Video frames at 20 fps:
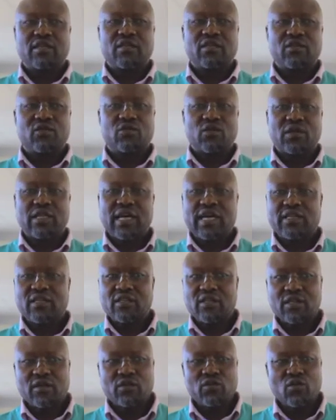so
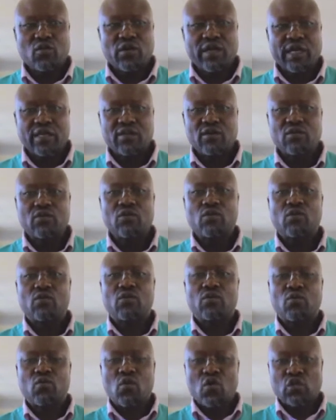that you
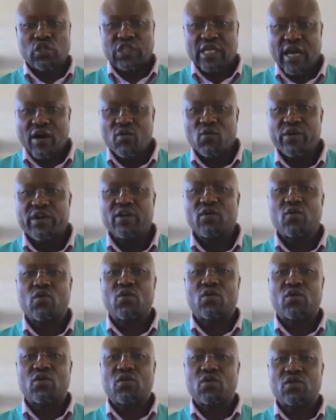can wash away
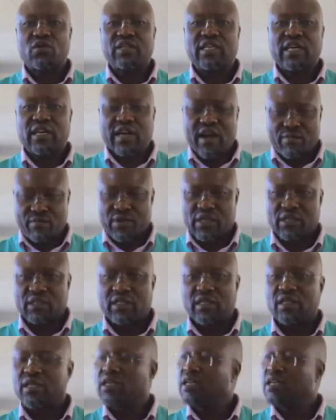all the rubbish.